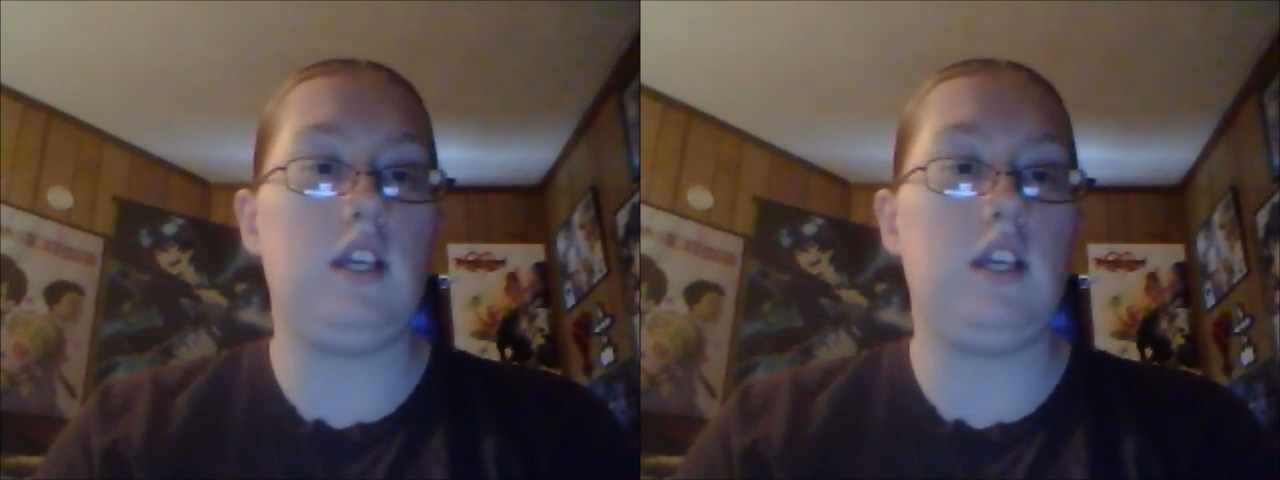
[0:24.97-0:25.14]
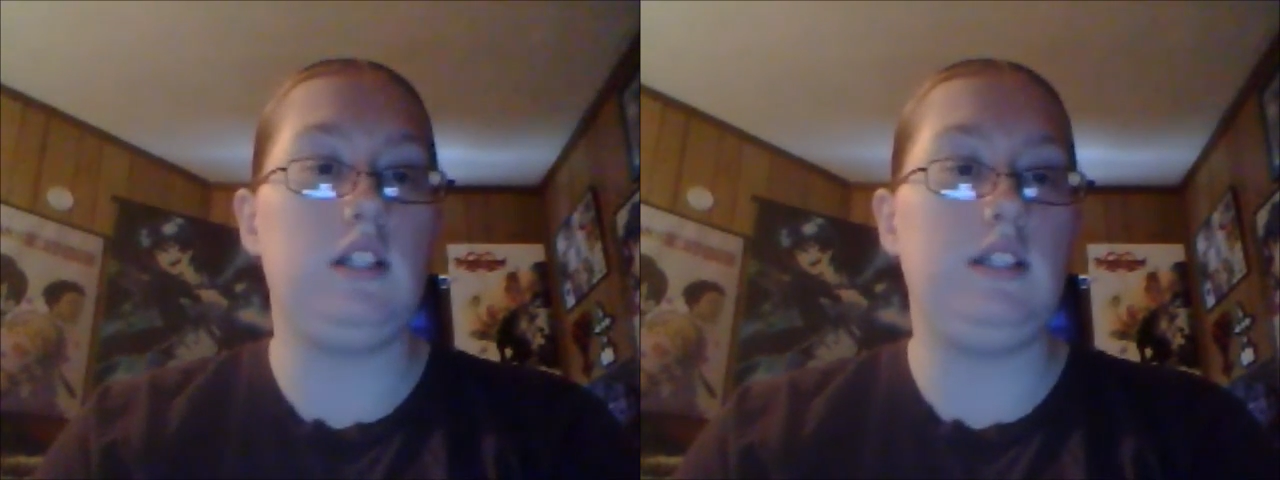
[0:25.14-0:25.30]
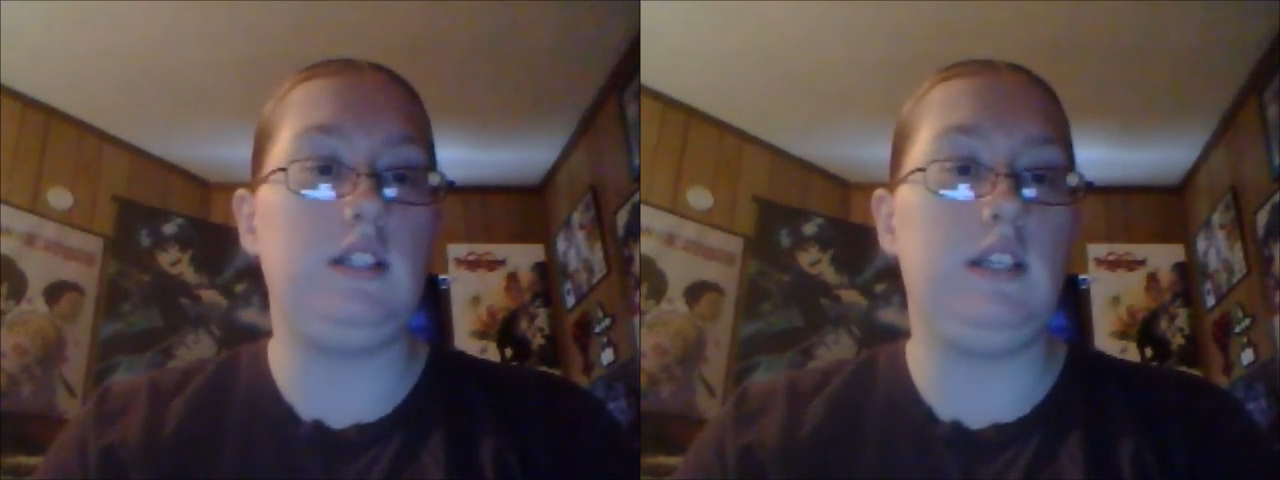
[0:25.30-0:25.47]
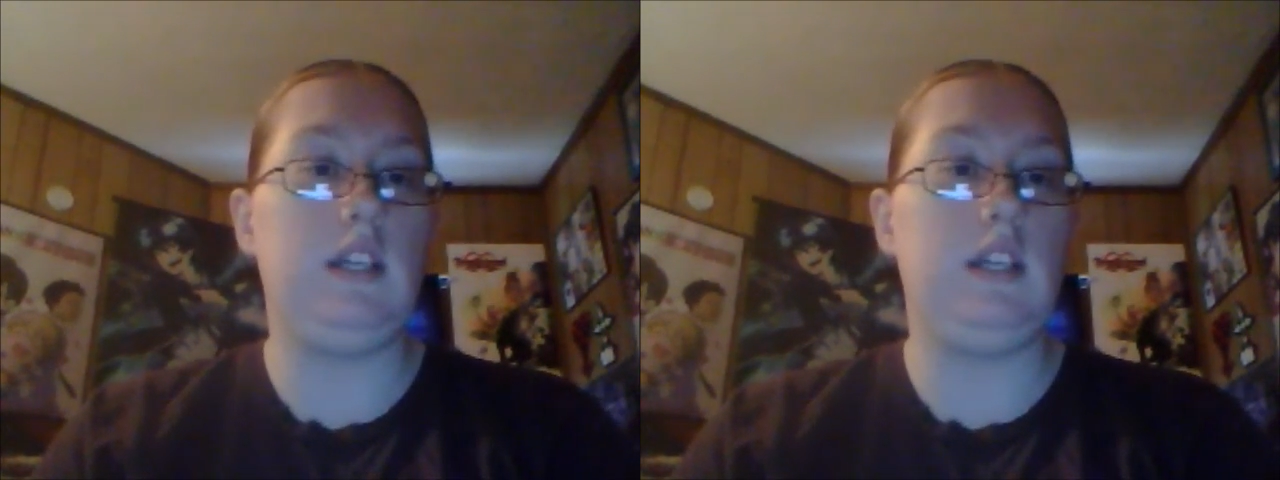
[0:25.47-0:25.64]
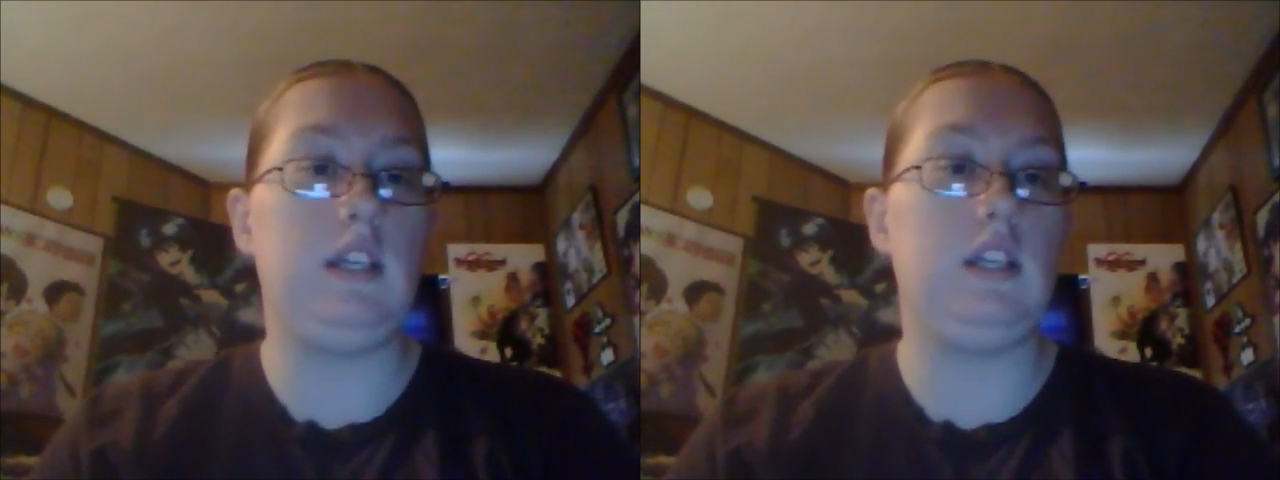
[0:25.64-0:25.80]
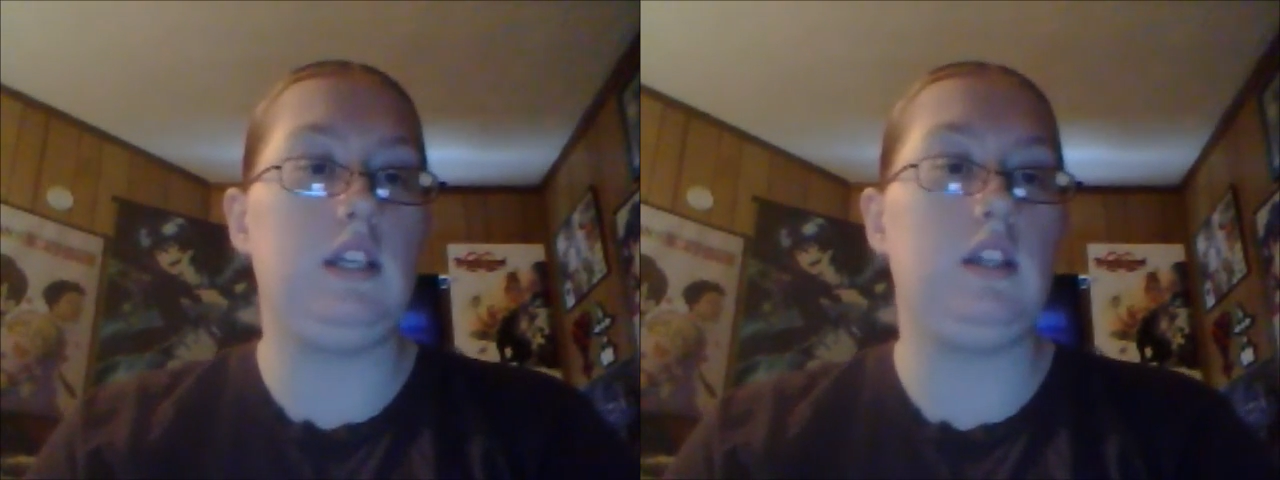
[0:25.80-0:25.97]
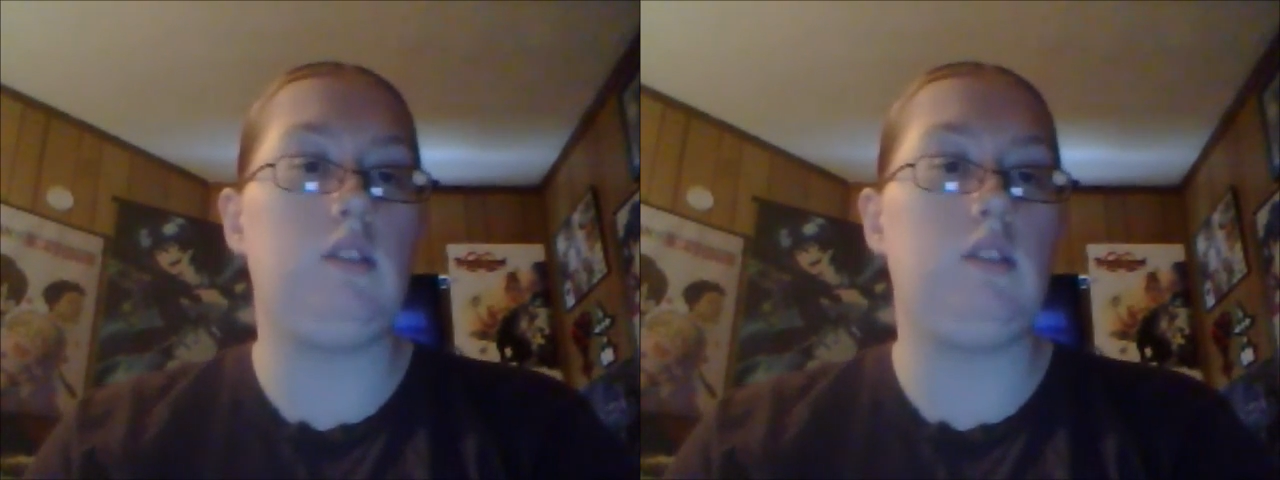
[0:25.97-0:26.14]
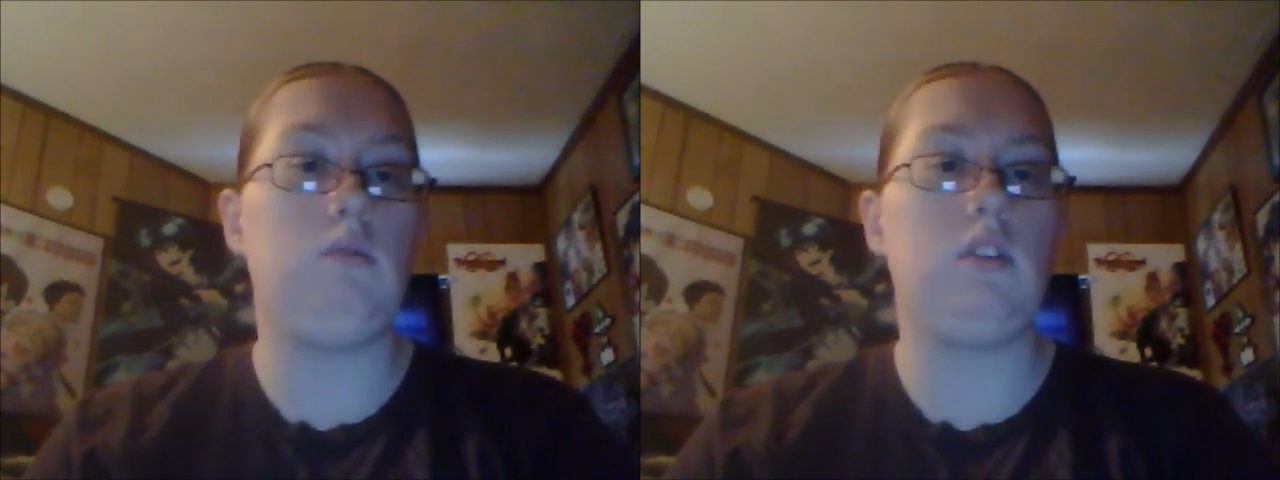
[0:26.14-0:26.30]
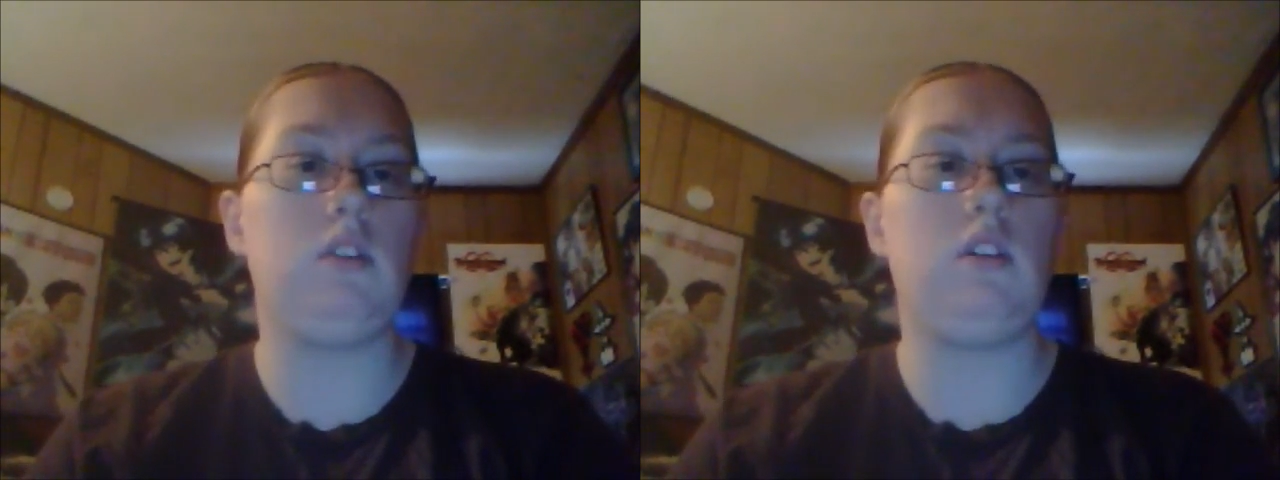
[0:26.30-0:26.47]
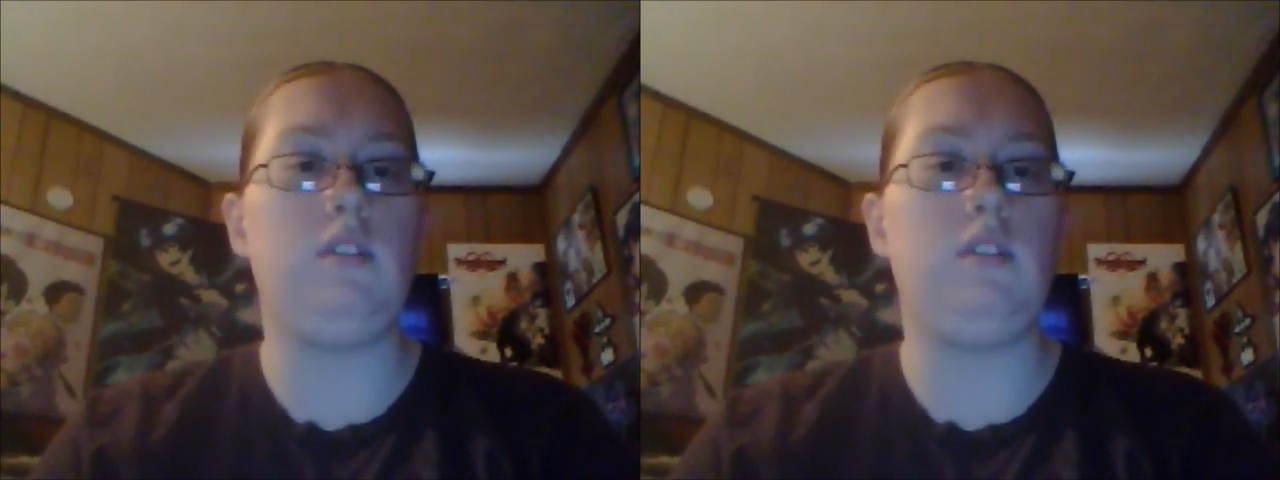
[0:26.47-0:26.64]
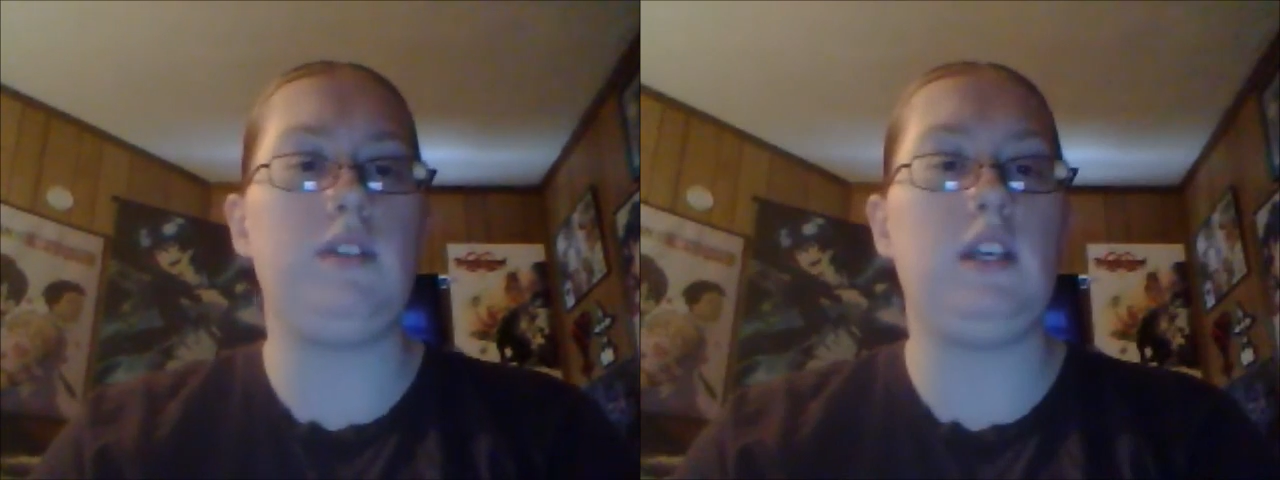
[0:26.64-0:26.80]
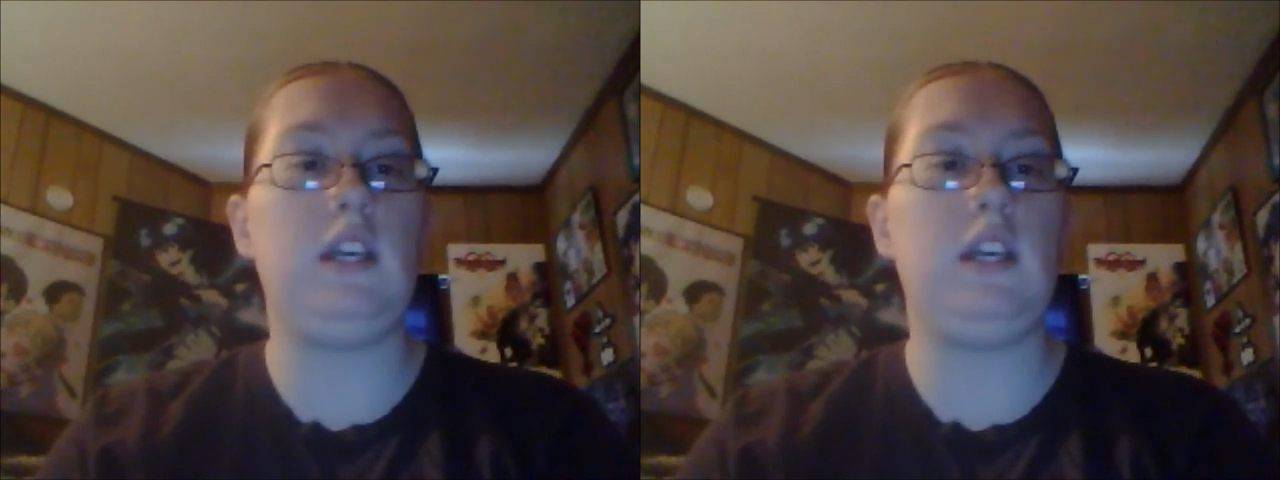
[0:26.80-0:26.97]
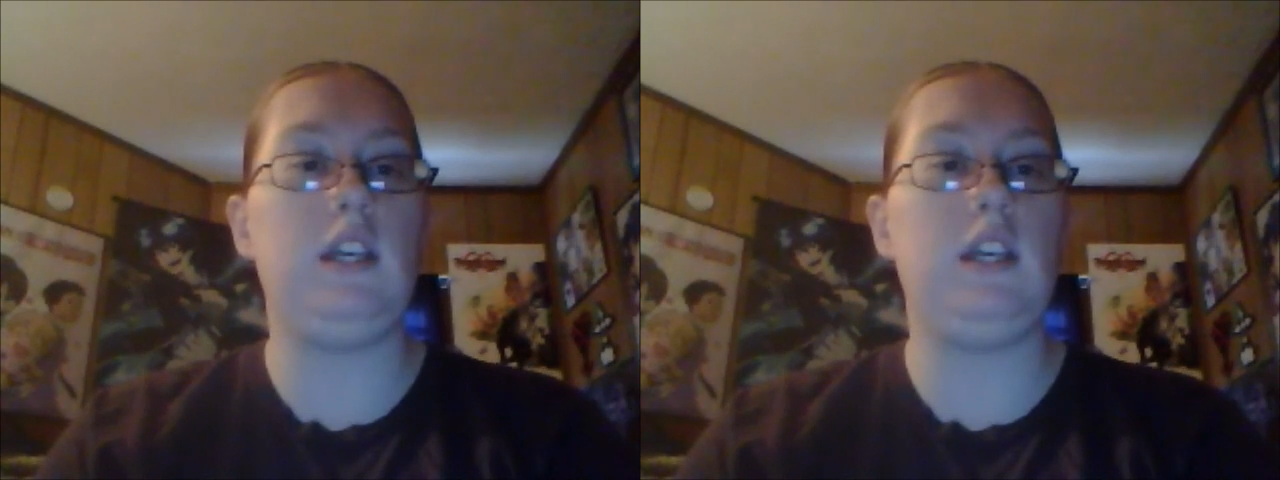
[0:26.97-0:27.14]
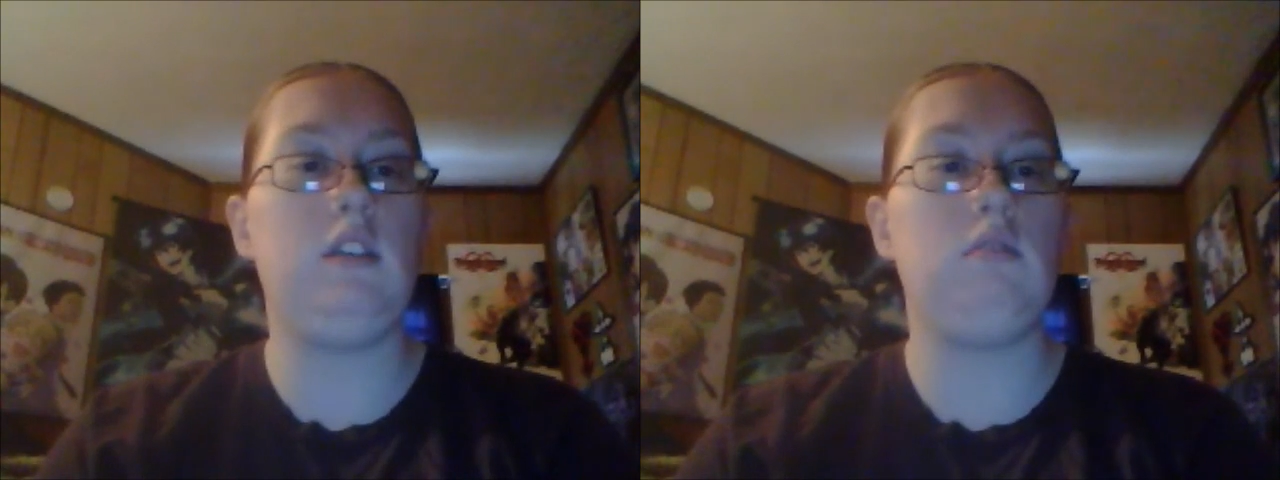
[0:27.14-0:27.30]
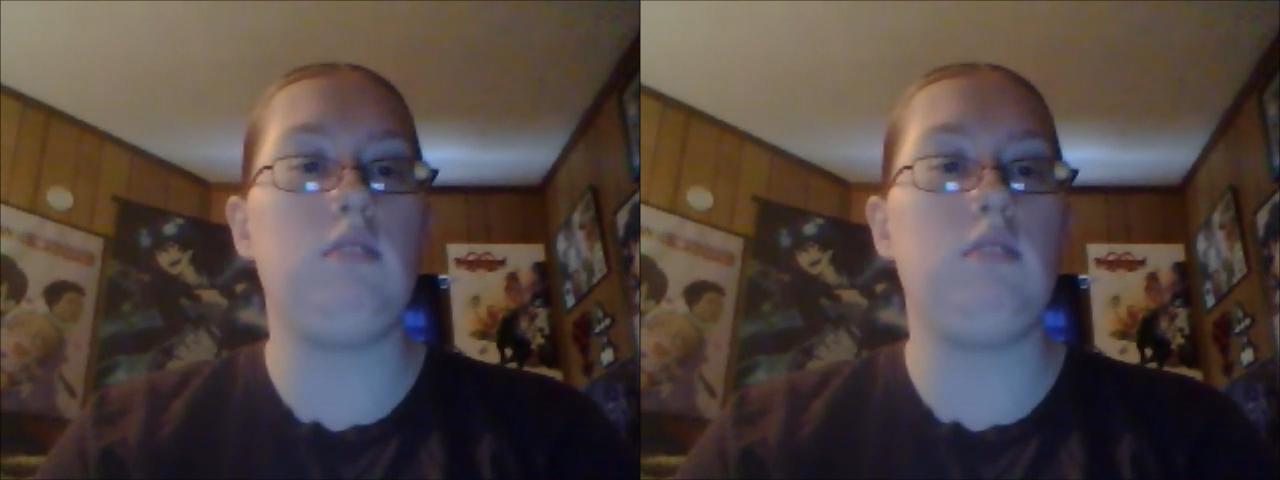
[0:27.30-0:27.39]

cleaning and then with all the heat,